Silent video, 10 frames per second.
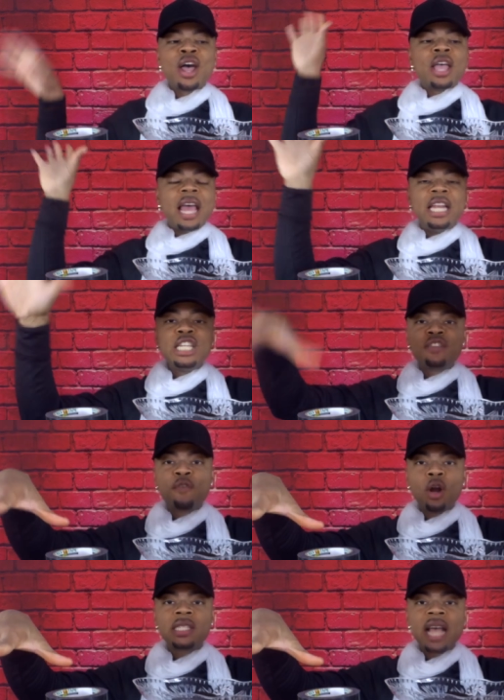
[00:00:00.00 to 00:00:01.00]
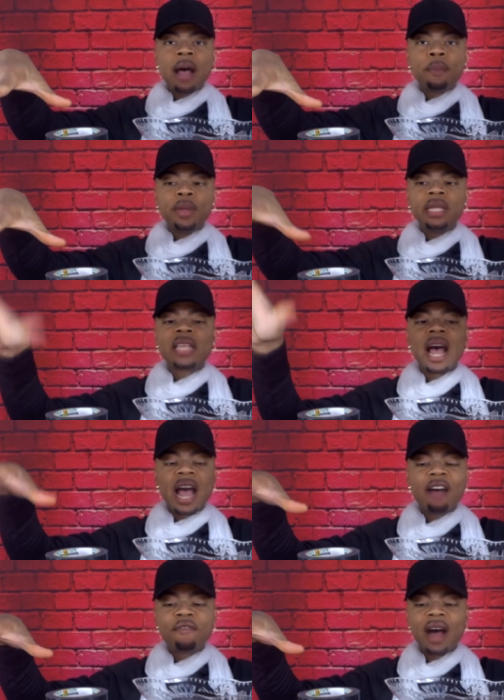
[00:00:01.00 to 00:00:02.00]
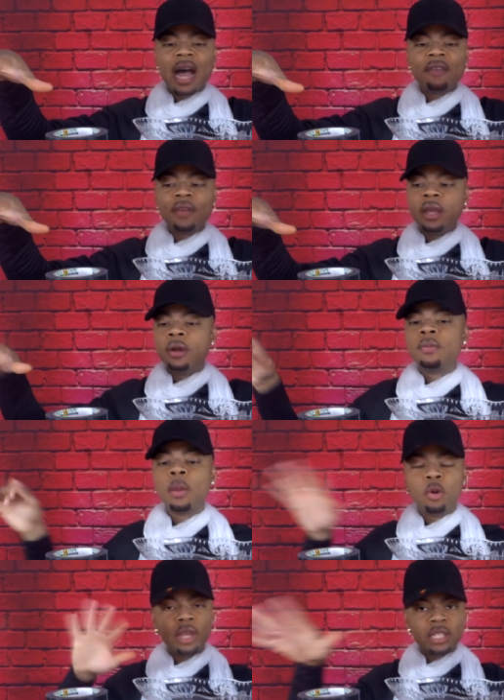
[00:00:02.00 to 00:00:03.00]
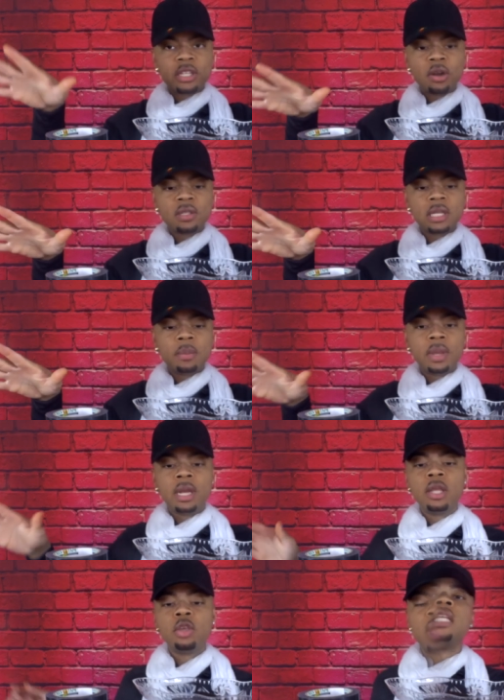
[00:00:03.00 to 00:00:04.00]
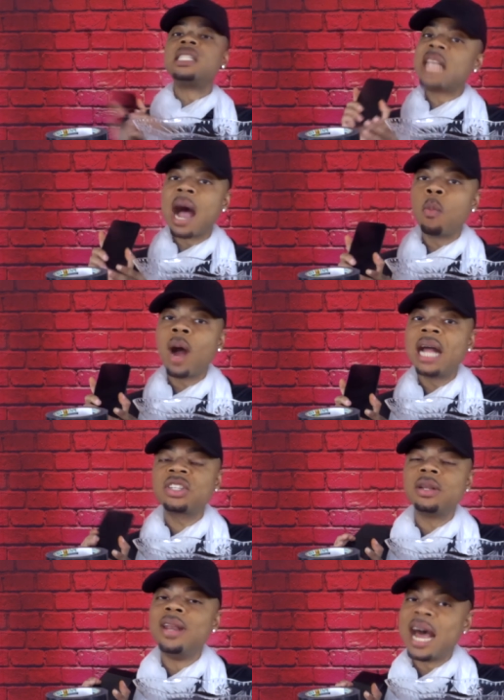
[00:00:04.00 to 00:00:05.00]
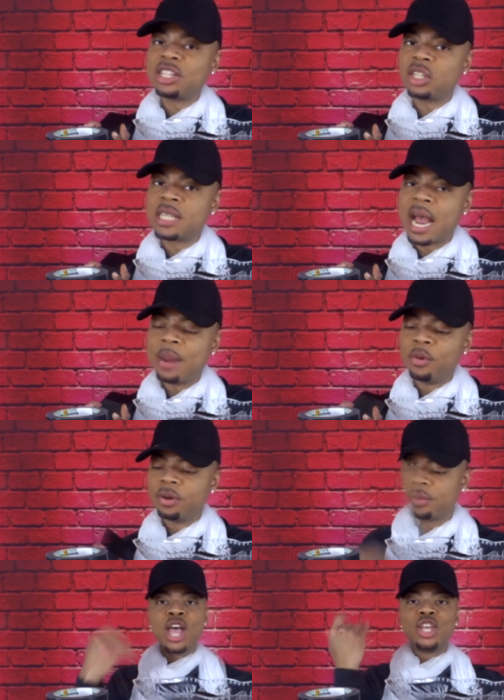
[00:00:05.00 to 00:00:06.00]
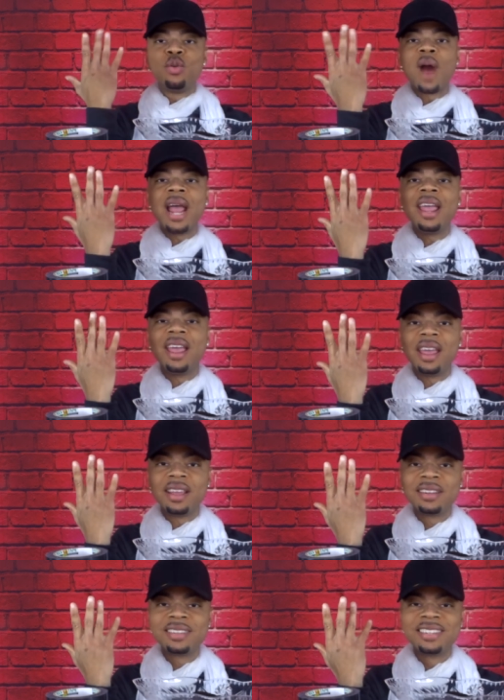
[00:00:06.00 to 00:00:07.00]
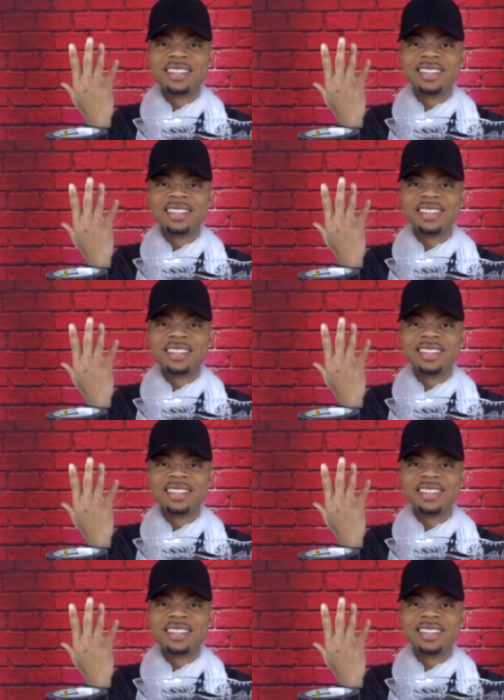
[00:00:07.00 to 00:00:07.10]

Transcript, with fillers: at least four toppings. I have five here. I'm going to get to those in a minute. You have stopwatch, not your timer, your right hand.